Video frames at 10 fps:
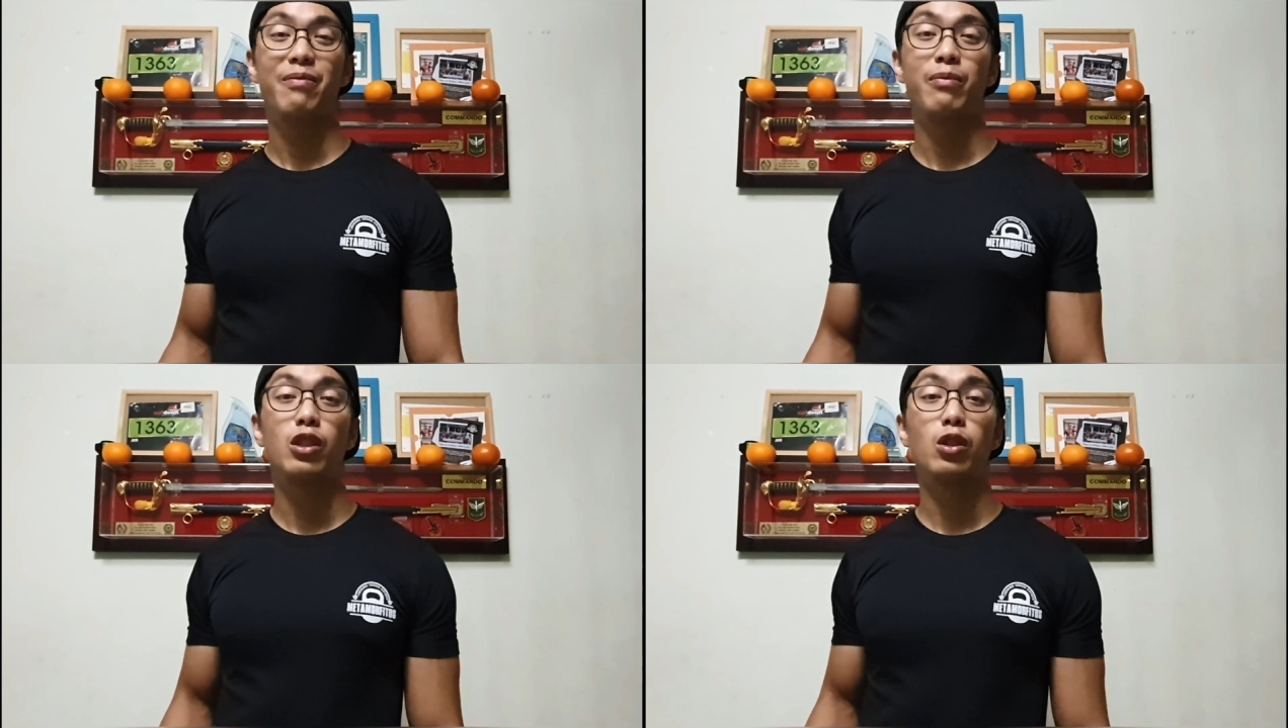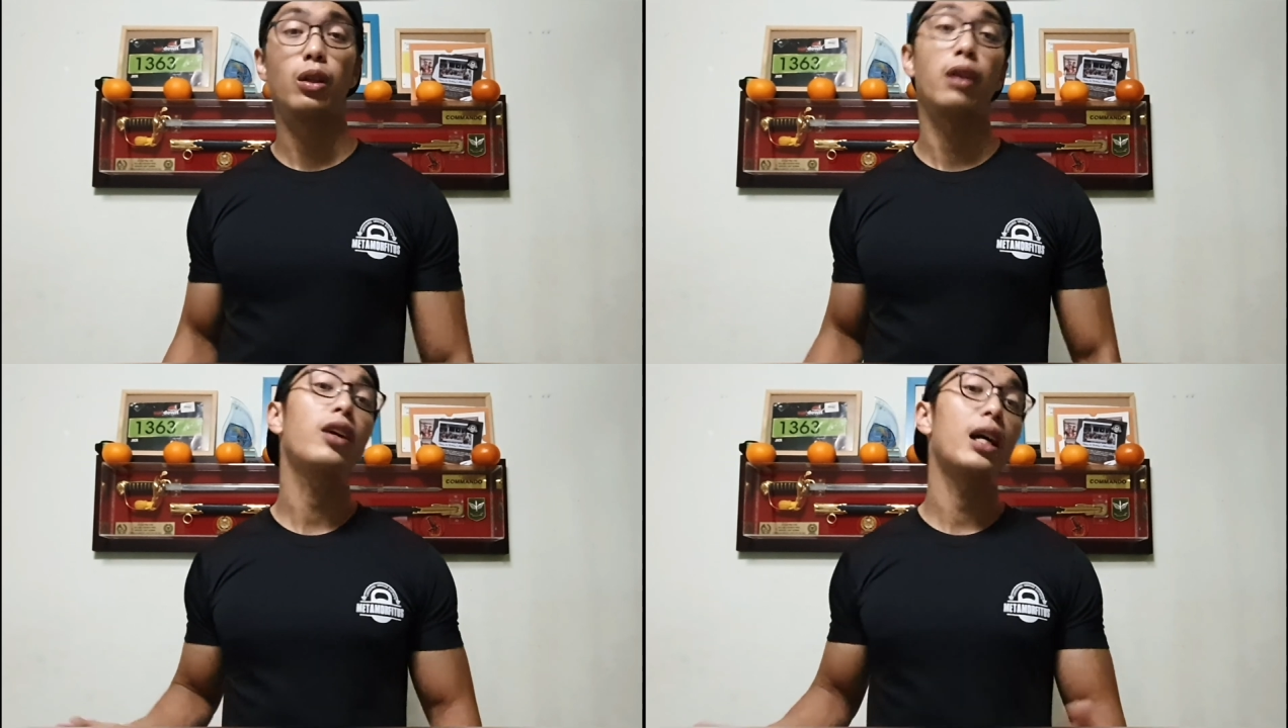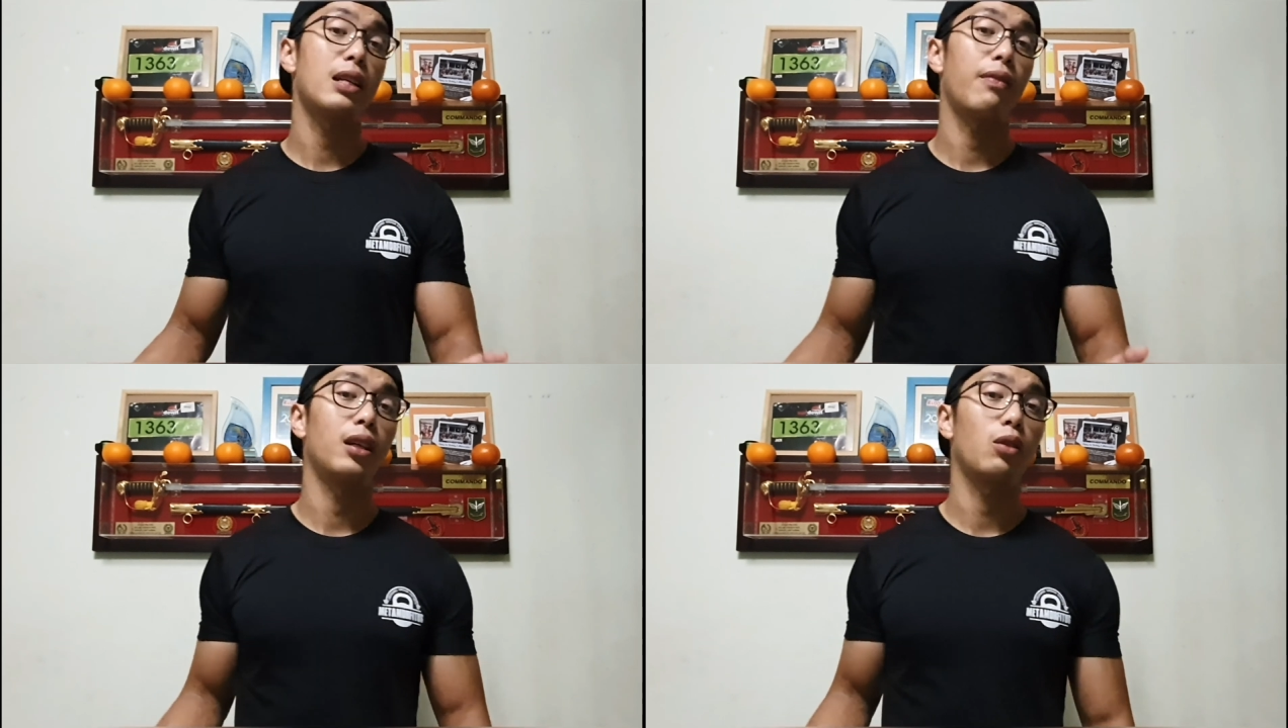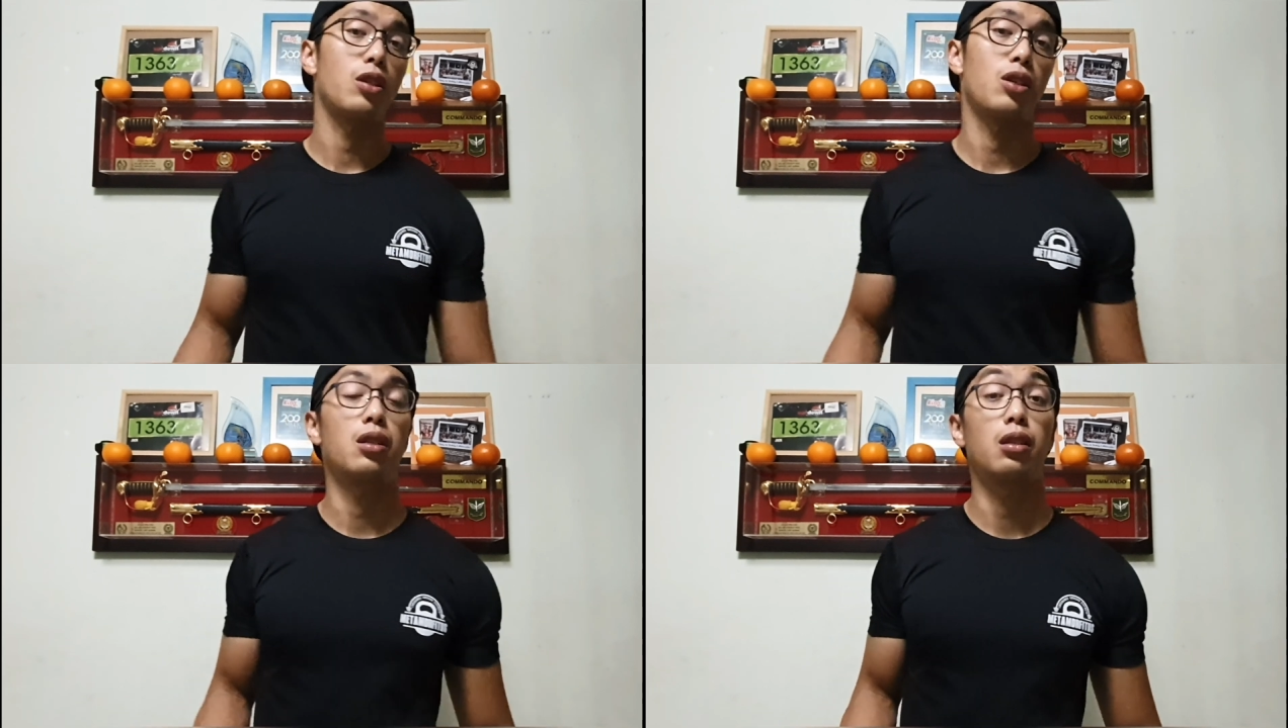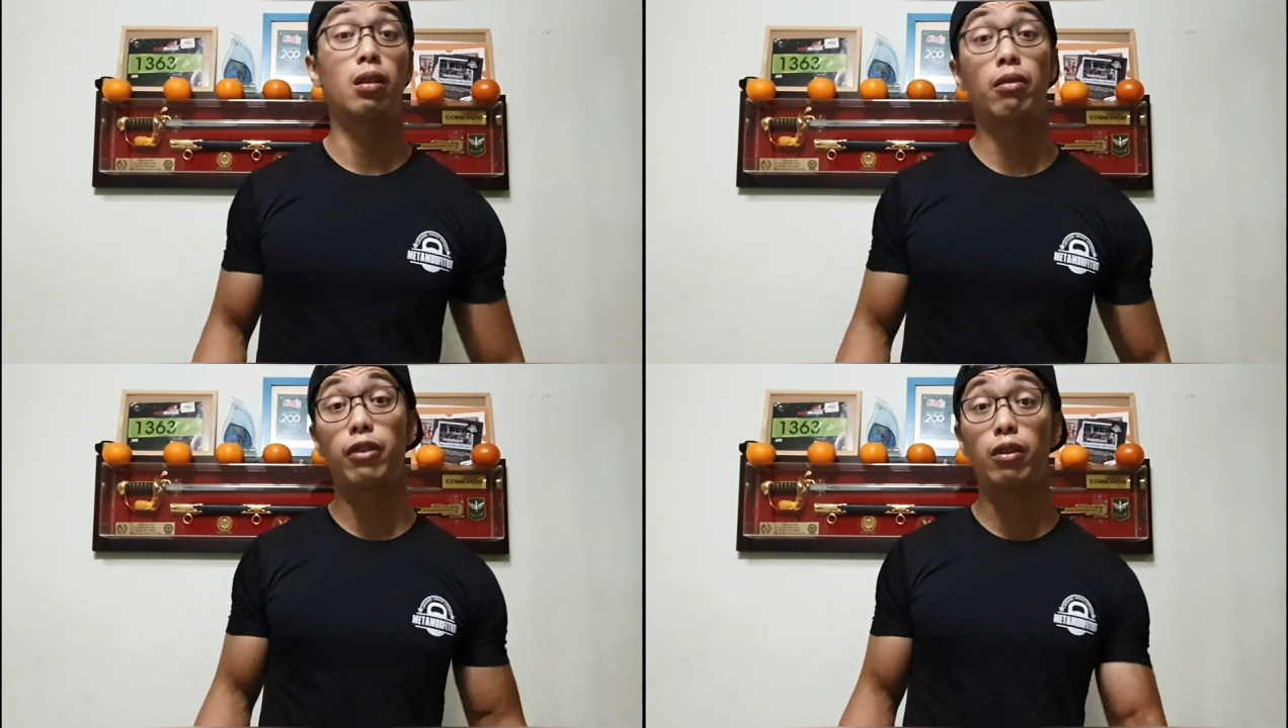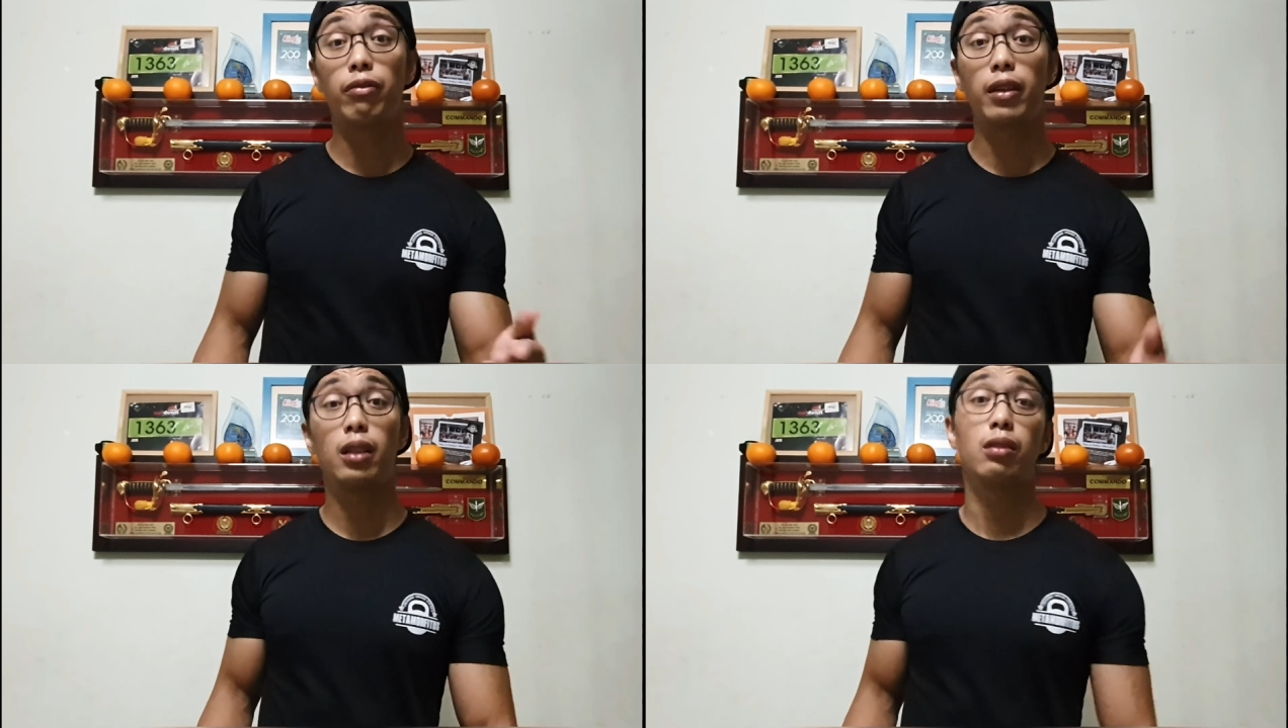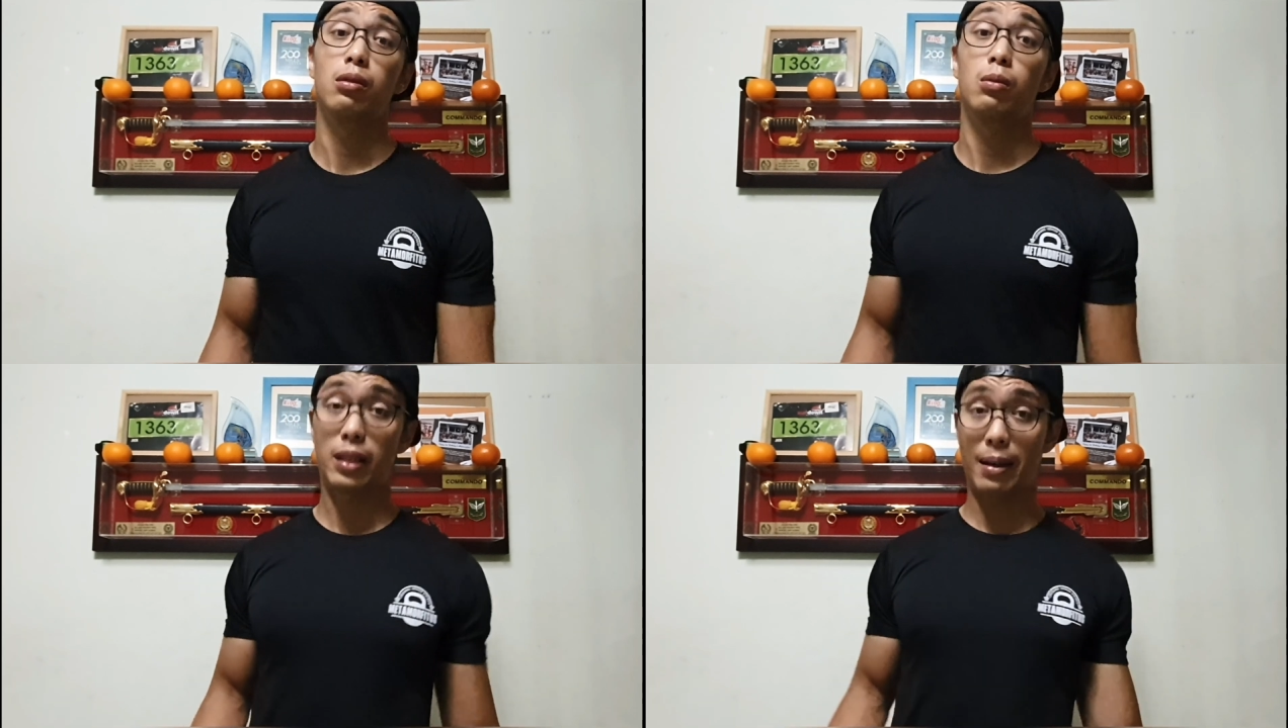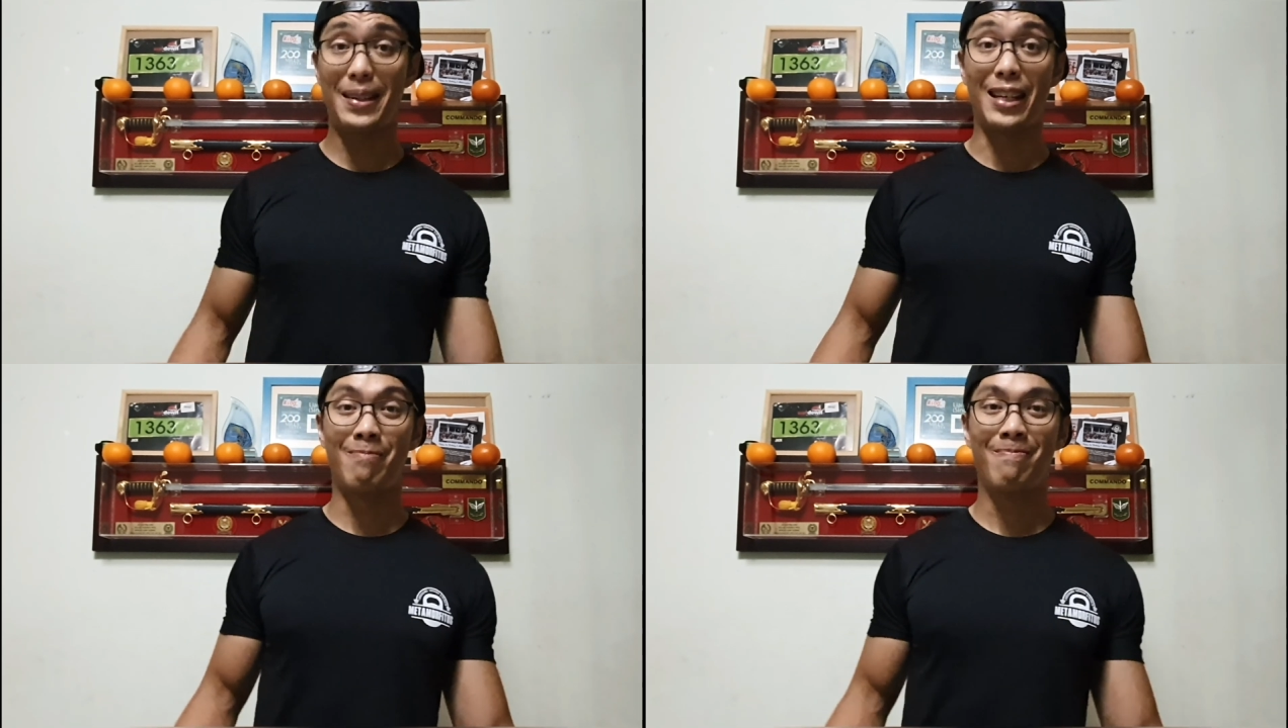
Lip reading: So if you guys have any questions, feel free to WhatsApp me.